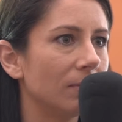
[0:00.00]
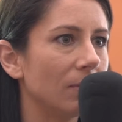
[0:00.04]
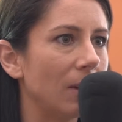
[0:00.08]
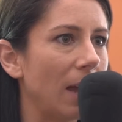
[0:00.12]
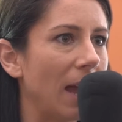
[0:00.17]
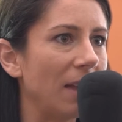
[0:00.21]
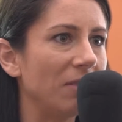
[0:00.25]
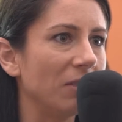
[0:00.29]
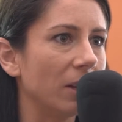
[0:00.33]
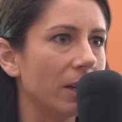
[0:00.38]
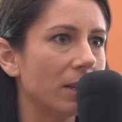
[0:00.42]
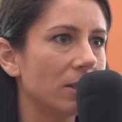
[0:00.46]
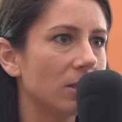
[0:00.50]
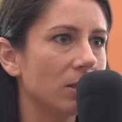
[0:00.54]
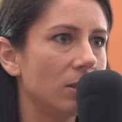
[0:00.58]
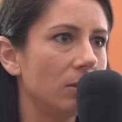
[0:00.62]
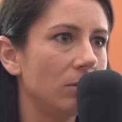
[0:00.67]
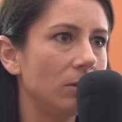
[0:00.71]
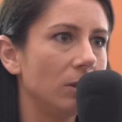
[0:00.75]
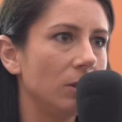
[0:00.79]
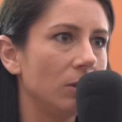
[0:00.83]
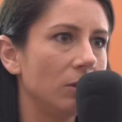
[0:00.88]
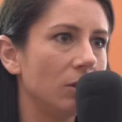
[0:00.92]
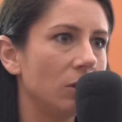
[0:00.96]
endless.
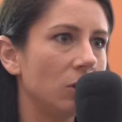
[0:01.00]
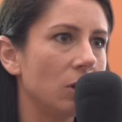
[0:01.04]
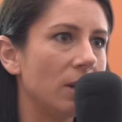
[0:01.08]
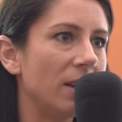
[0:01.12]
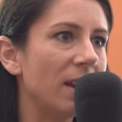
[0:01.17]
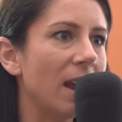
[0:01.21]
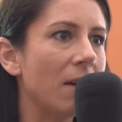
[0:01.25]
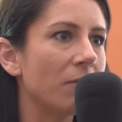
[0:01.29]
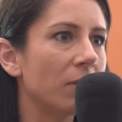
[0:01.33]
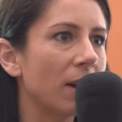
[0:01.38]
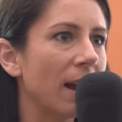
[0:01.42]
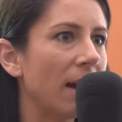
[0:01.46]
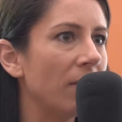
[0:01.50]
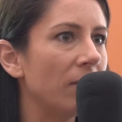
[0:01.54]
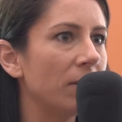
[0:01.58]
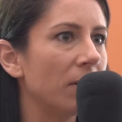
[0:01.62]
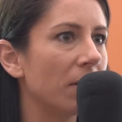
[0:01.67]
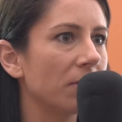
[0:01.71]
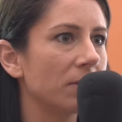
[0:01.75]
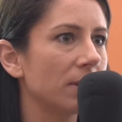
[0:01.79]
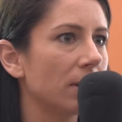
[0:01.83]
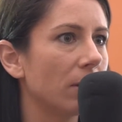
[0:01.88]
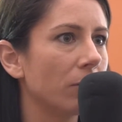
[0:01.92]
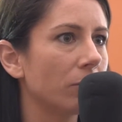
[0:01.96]
You, yeah. you can never have
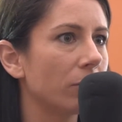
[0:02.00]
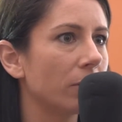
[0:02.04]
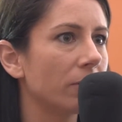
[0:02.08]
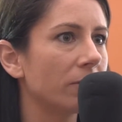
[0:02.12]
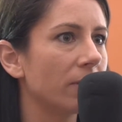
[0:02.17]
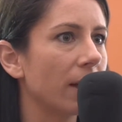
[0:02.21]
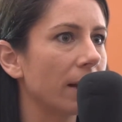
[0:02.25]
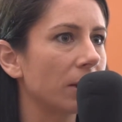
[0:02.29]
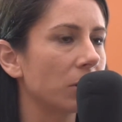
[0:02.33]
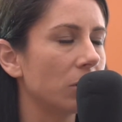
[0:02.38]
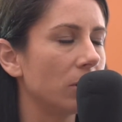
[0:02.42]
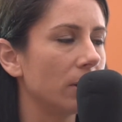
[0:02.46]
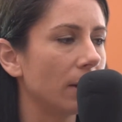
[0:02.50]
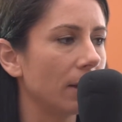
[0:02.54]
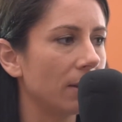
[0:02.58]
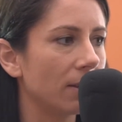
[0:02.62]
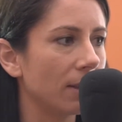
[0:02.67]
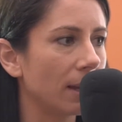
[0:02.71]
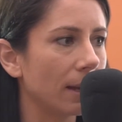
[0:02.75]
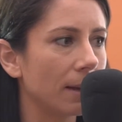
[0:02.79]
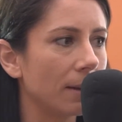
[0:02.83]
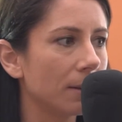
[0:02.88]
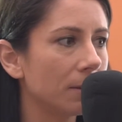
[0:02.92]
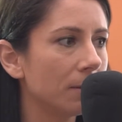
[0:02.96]
enough self-reflection. I
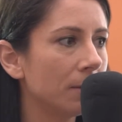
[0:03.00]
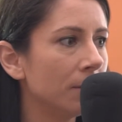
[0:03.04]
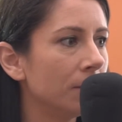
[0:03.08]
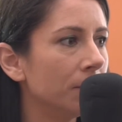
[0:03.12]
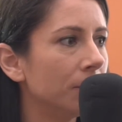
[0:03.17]
think,